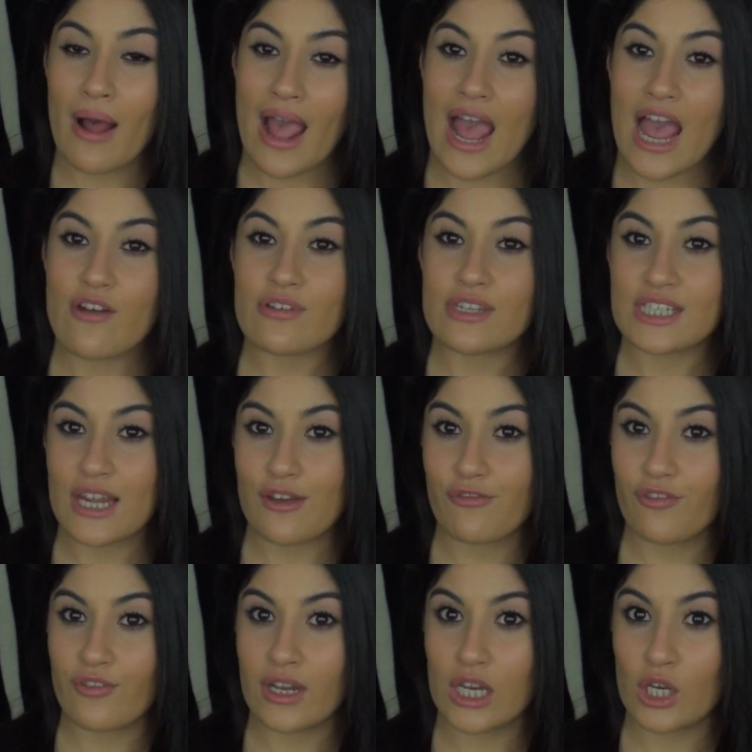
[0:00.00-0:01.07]
my hair is
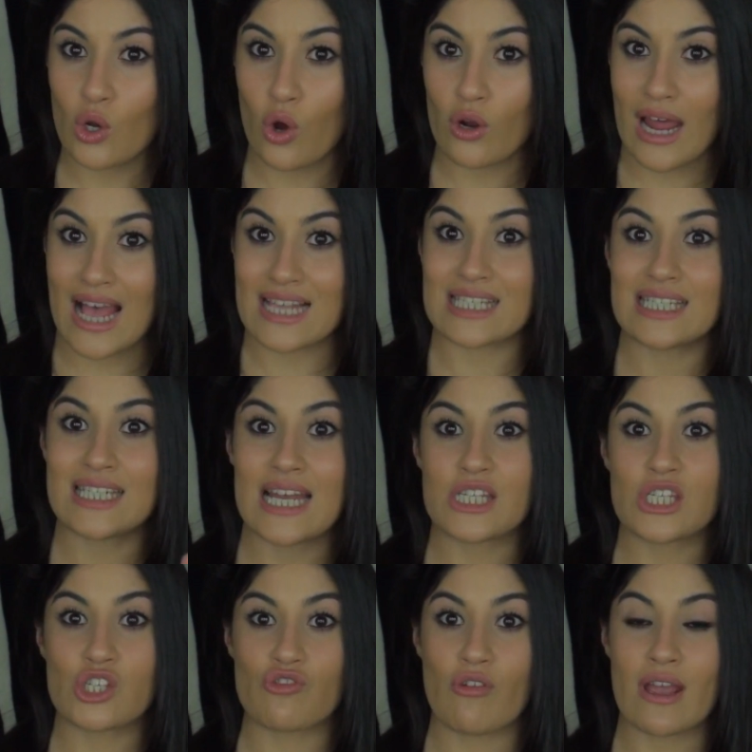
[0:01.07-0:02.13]
definitely not as
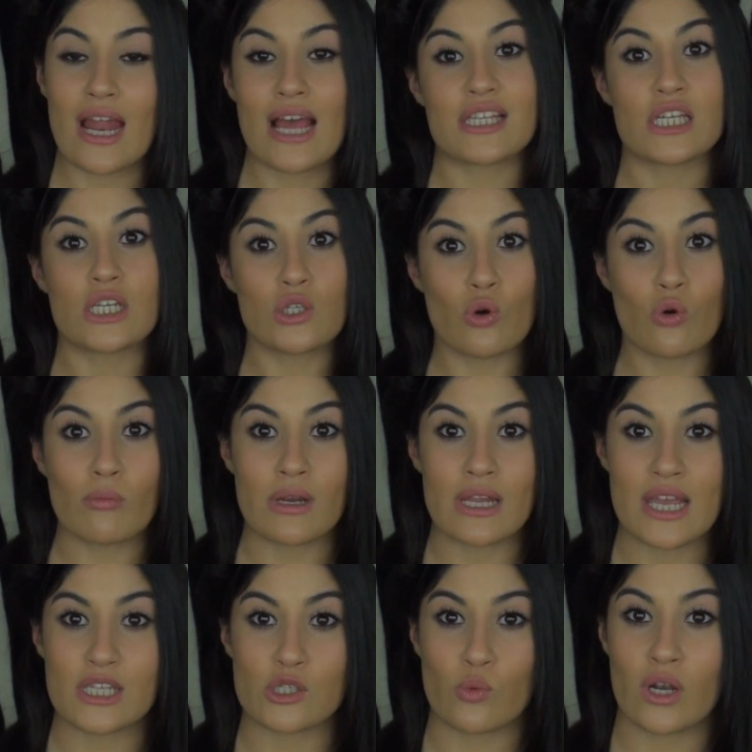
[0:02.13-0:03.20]
dead straight as it
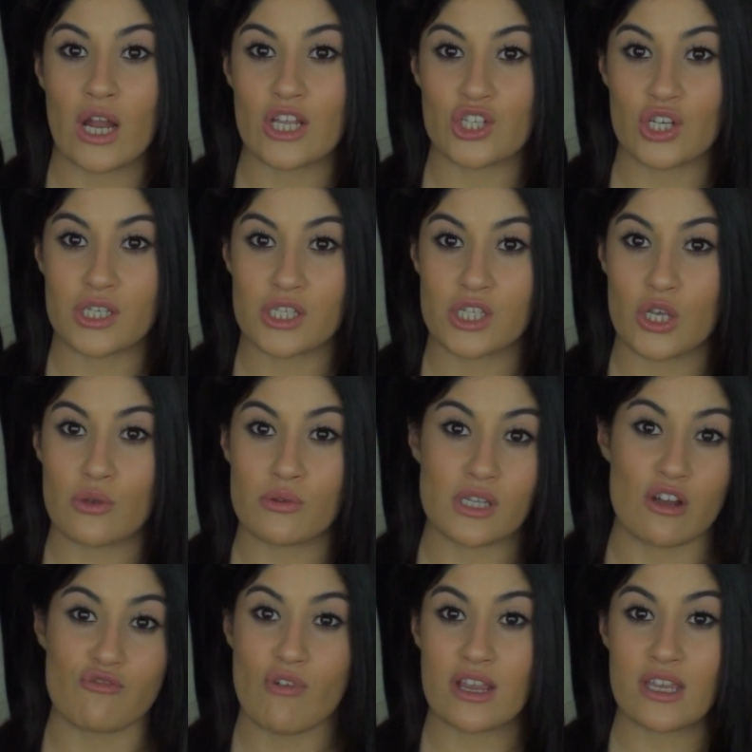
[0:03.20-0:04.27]
normally is when I just
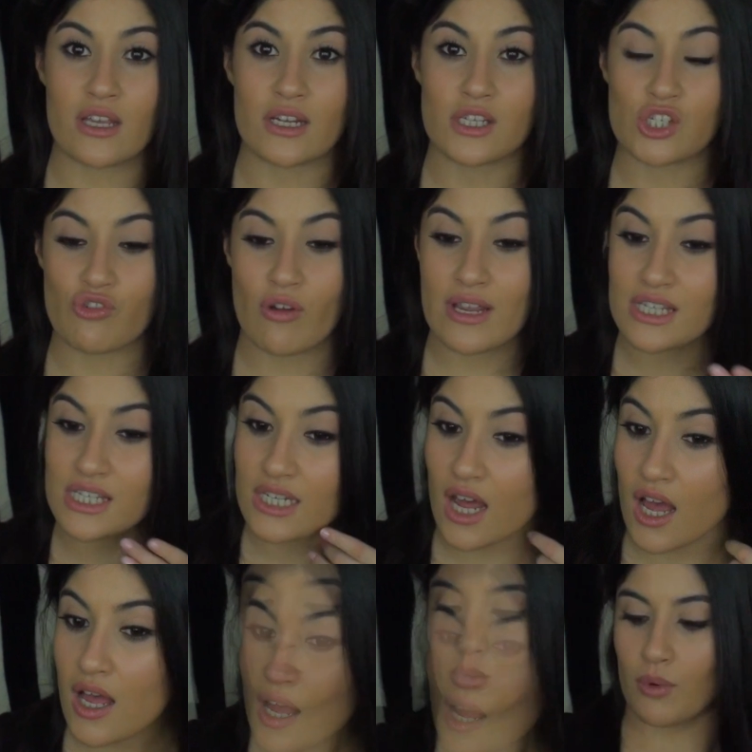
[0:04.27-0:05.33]
use a regular
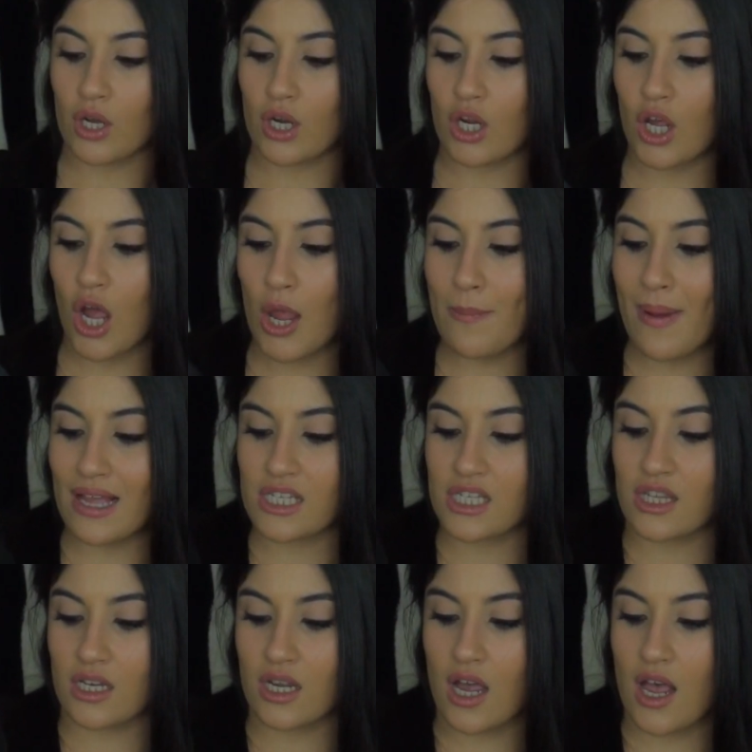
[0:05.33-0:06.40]
straightener. So I'm going to go back
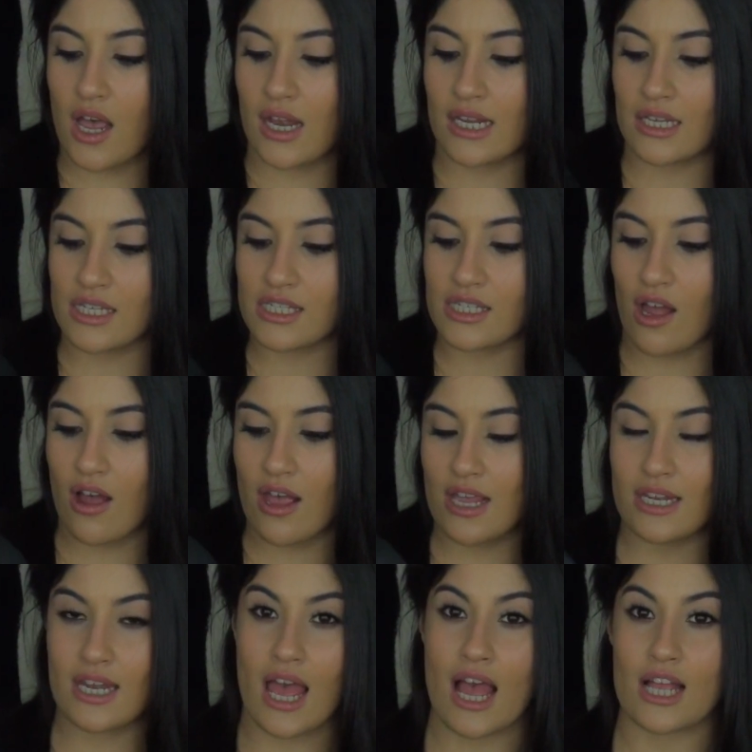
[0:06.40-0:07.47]
to the curling
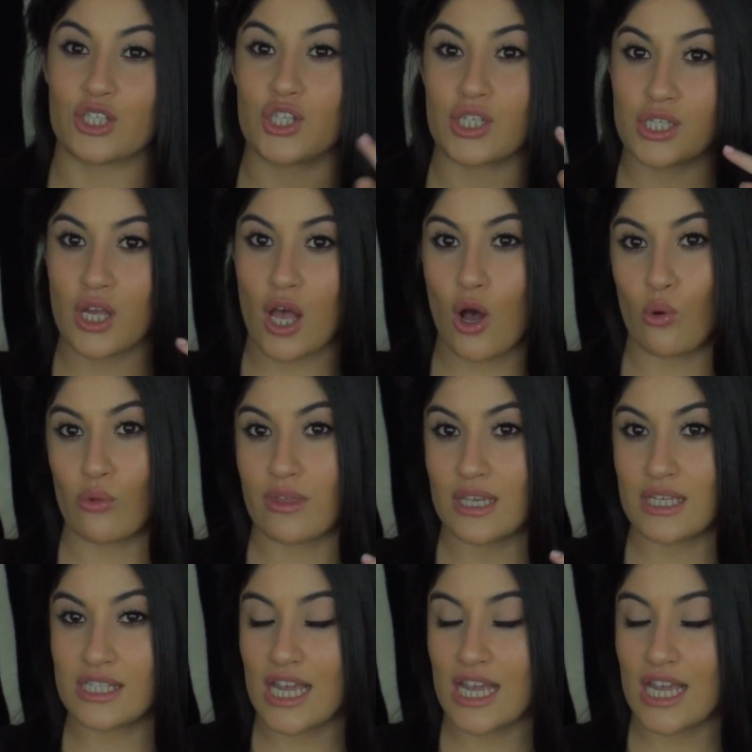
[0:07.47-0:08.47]
side and just curl these